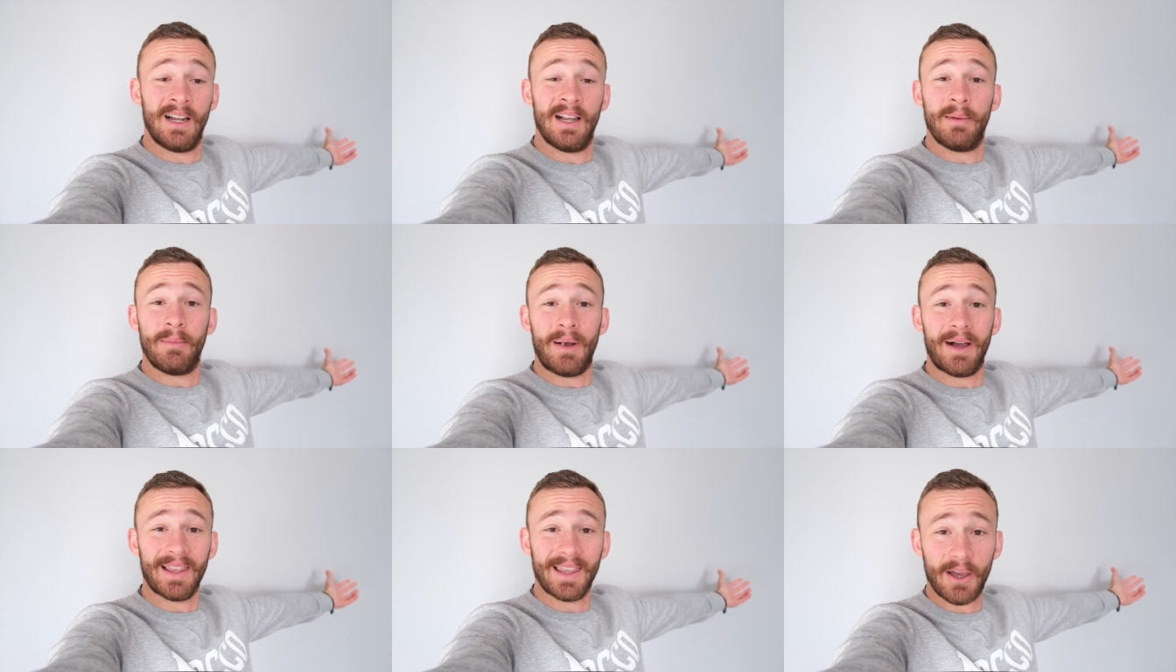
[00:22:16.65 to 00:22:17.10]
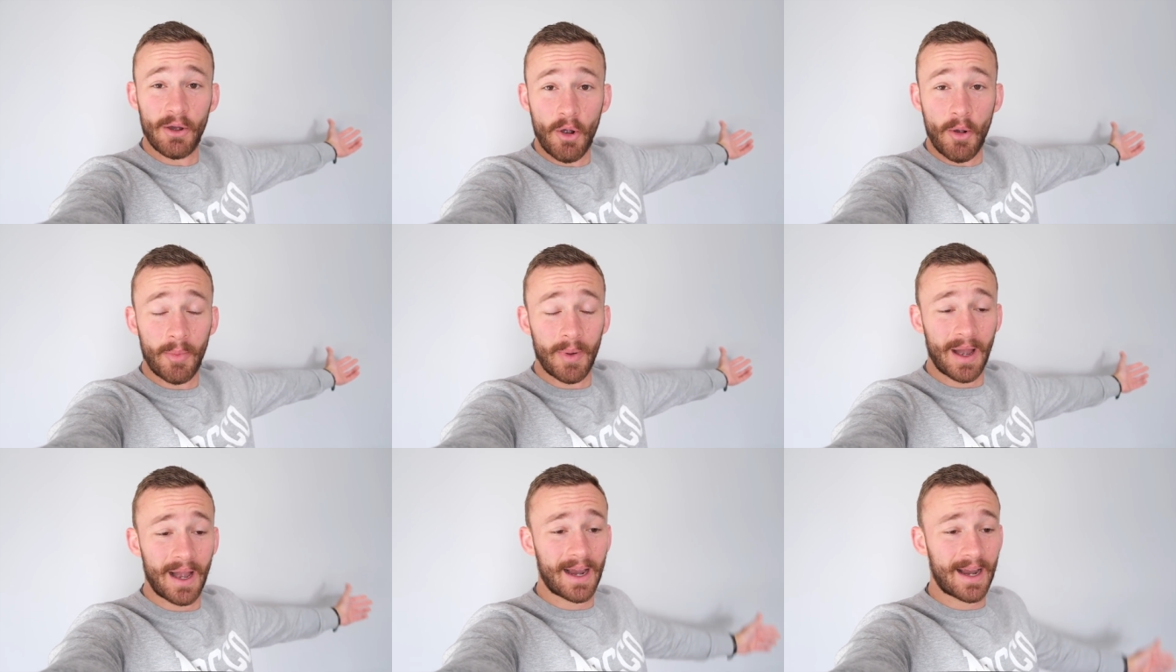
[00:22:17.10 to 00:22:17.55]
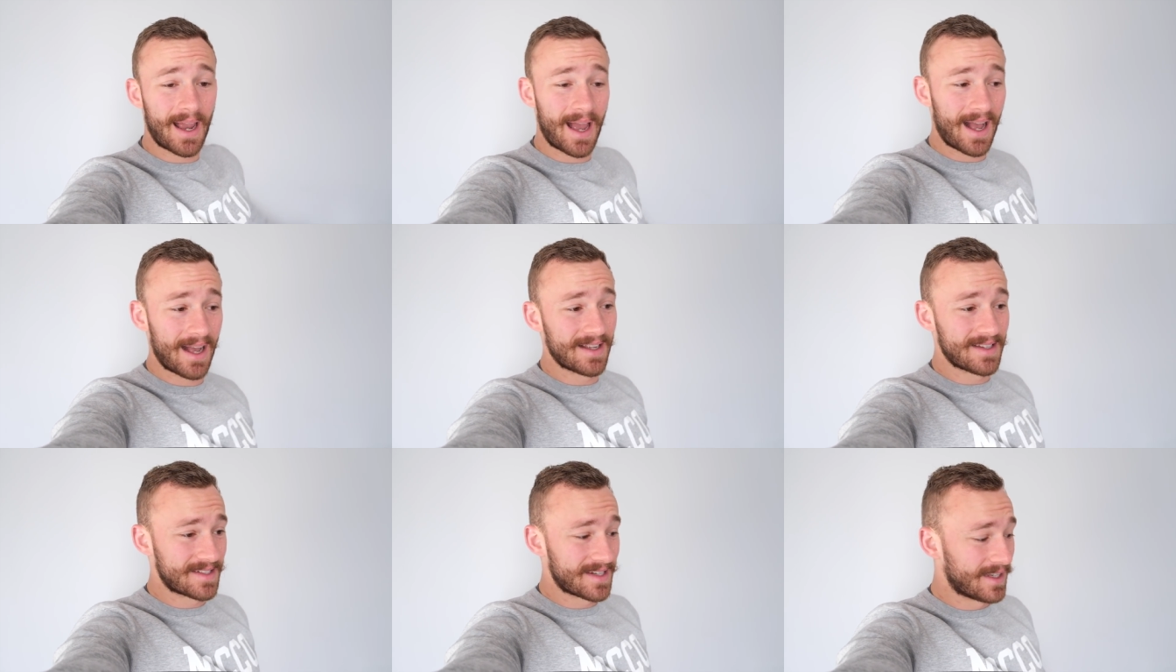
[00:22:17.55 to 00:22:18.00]
My lower back
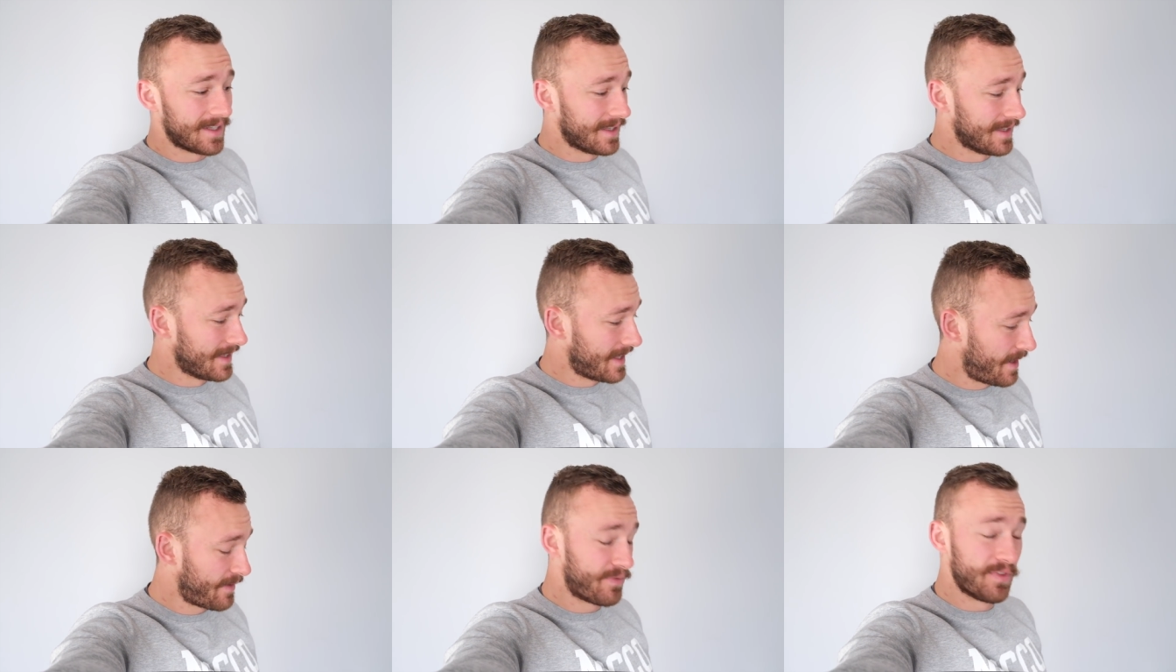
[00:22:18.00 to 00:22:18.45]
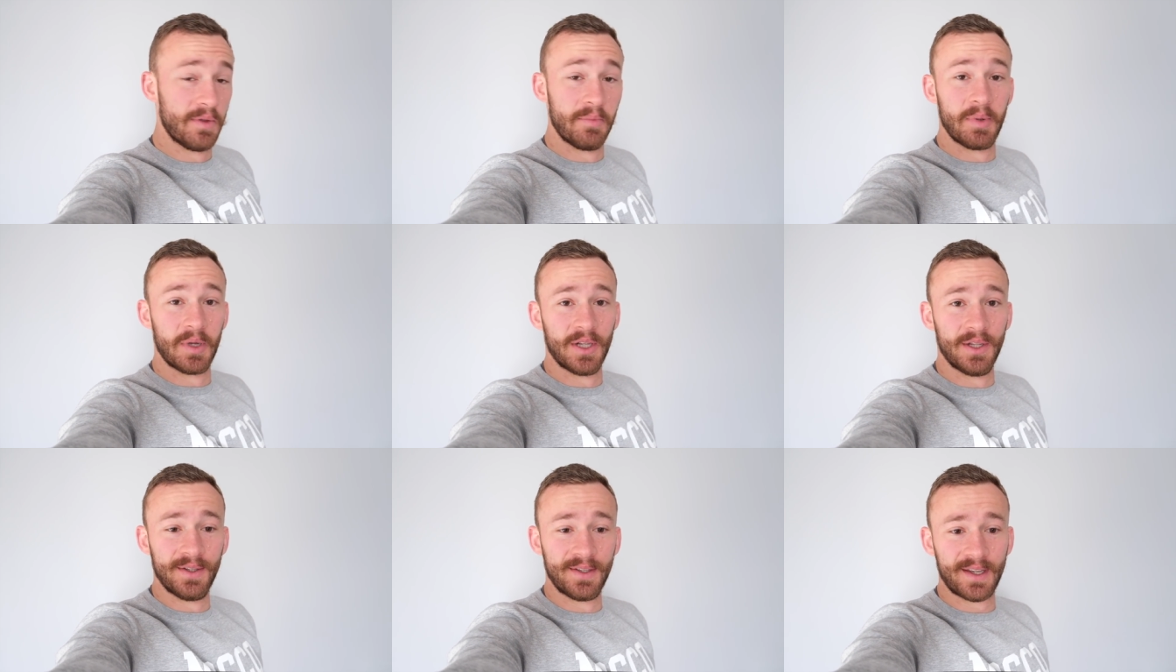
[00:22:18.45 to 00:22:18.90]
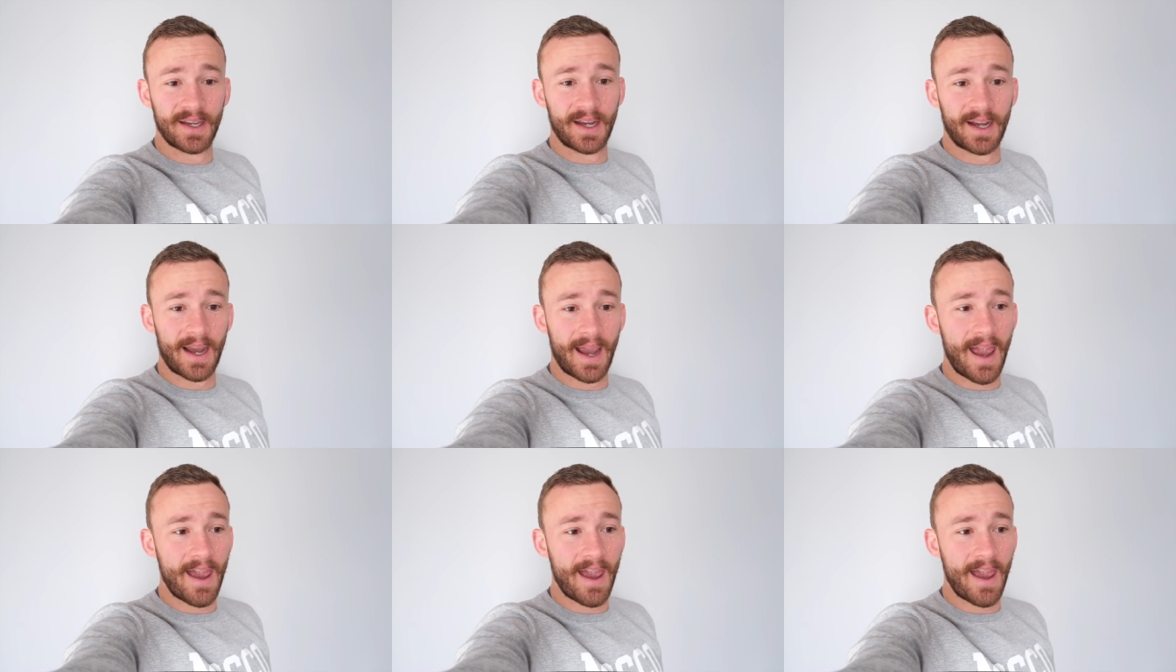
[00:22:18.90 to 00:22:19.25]
has left the building.